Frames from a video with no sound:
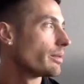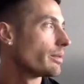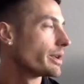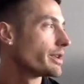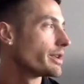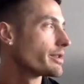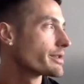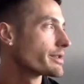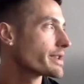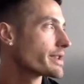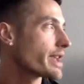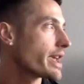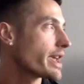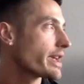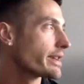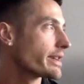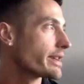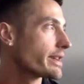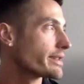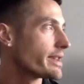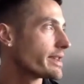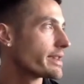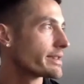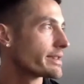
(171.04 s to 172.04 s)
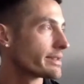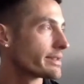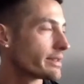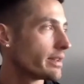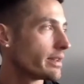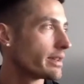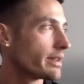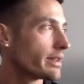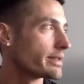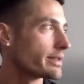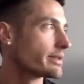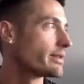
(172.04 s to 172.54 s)
what you're saying
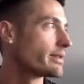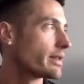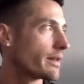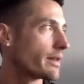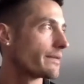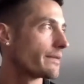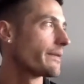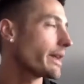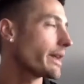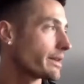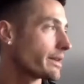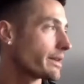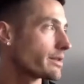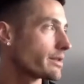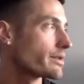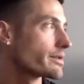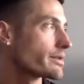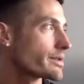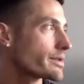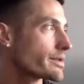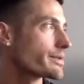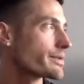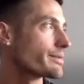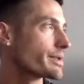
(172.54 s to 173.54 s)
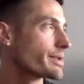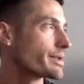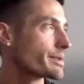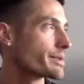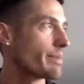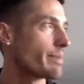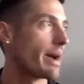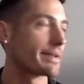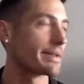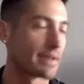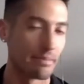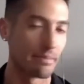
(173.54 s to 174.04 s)
is it's the defender's
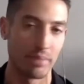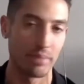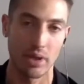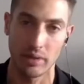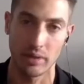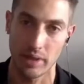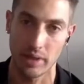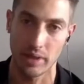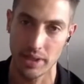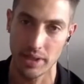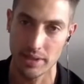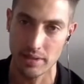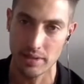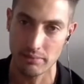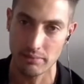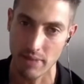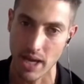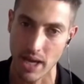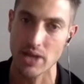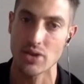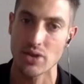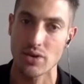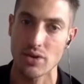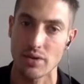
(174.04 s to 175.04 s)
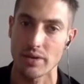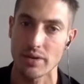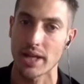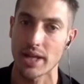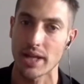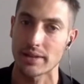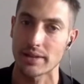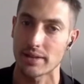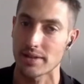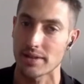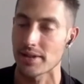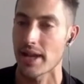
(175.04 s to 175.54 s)
responsibility to make sure
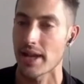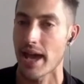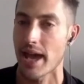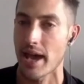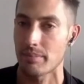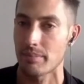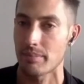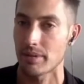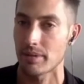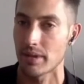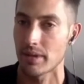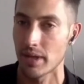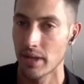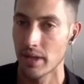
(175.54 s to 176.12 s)
that doesn't happen.